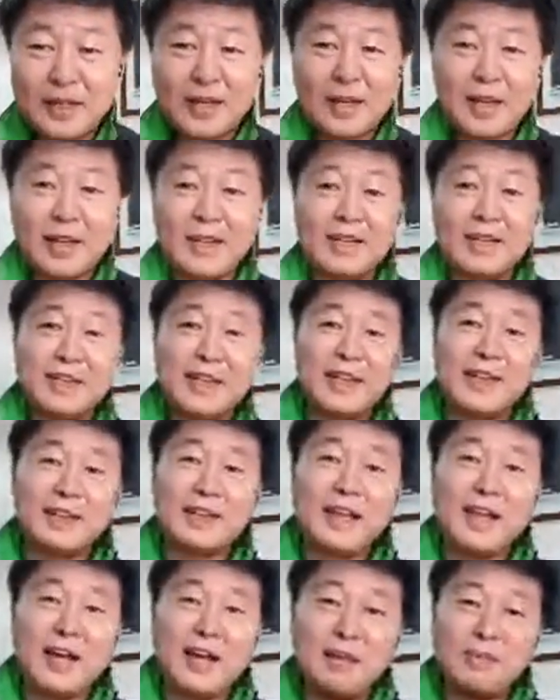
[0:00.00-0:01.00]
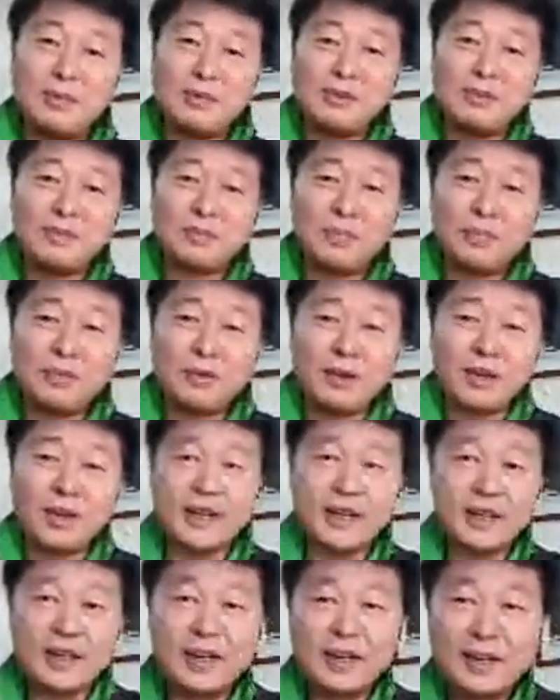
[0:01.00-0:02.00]
and then after
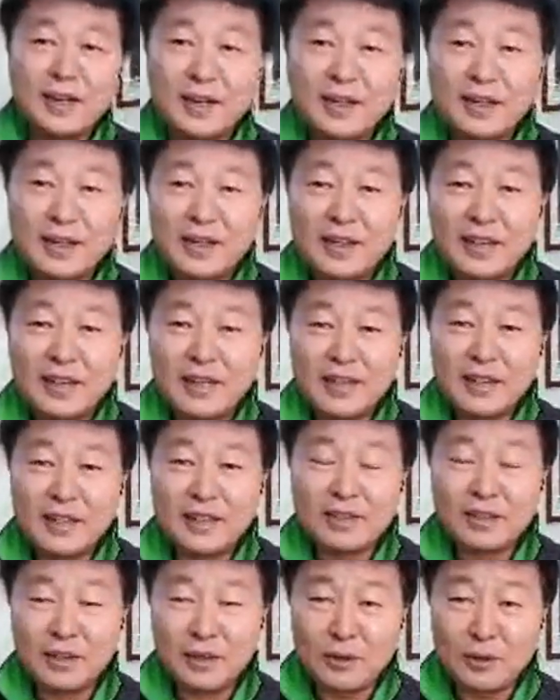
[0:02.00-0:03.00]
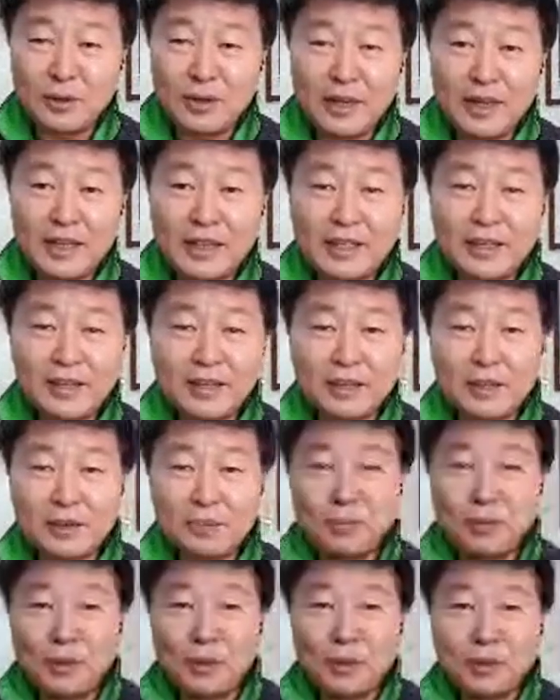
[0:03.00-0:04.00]
pray it's already the
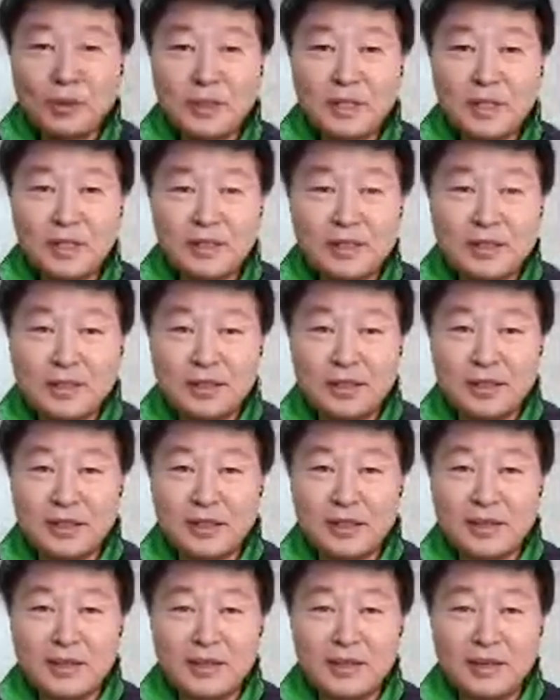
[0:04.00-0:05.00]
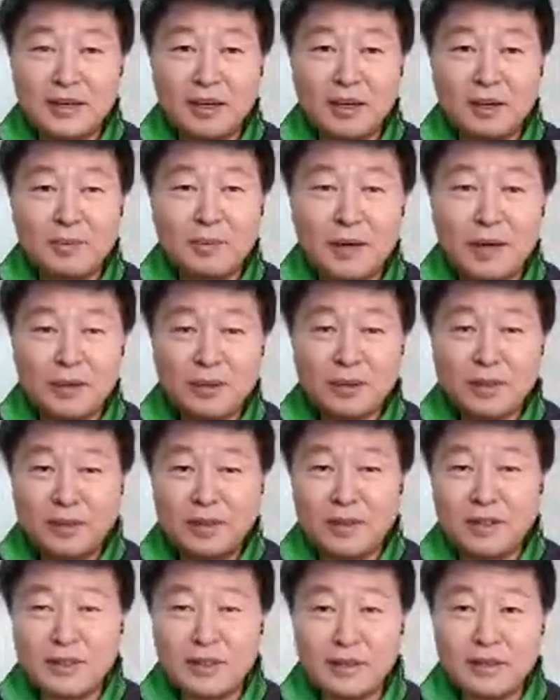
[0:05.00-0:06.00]
boat is the uh, about
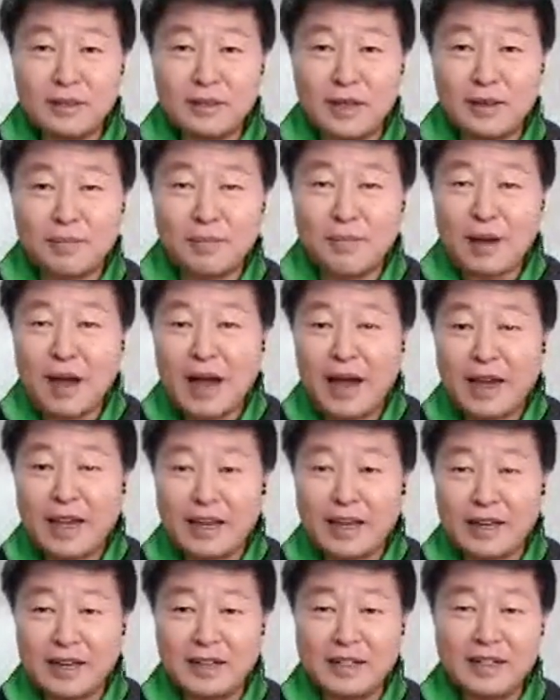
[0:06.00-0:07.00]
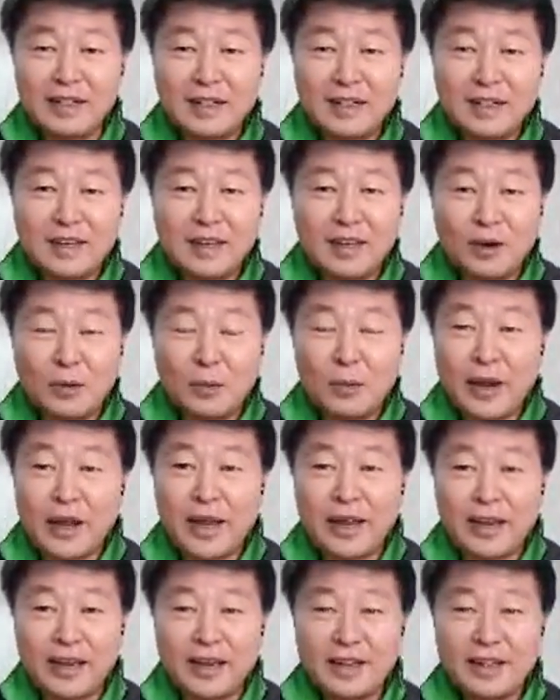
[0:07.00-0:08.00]
the 10 mile
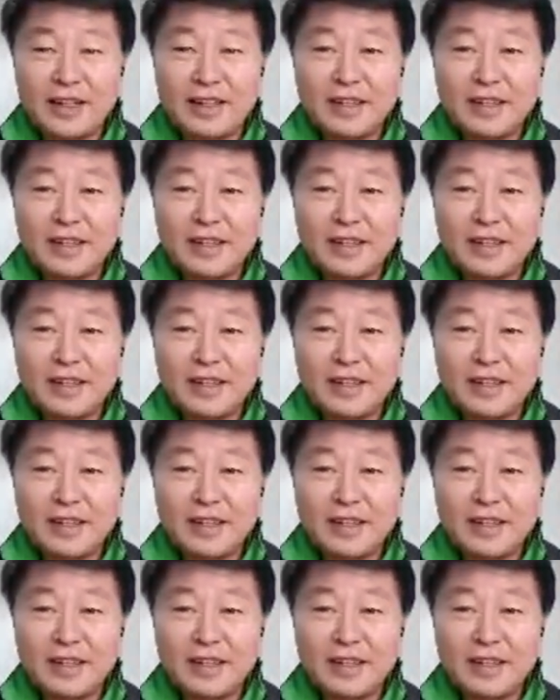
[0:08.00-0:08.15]
away